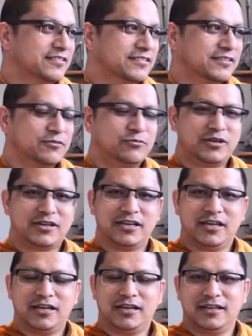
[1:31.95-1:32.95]

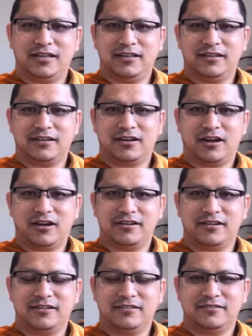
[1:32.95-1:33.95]
working in the
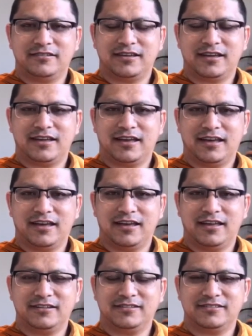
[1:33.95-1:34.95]
garden,
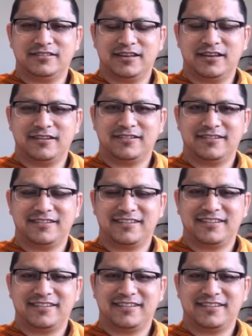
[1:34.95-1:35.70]
and I